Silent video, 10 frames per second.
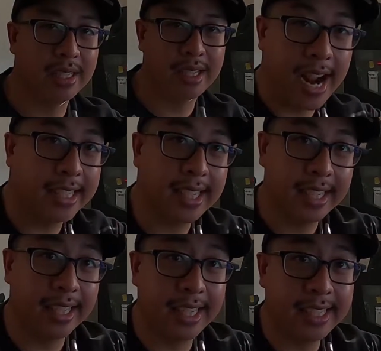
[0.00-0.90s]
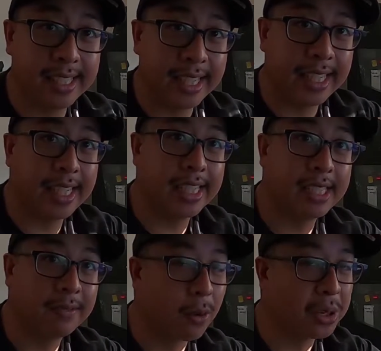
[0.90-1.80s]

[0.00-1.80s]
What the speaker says: Next on the list, it is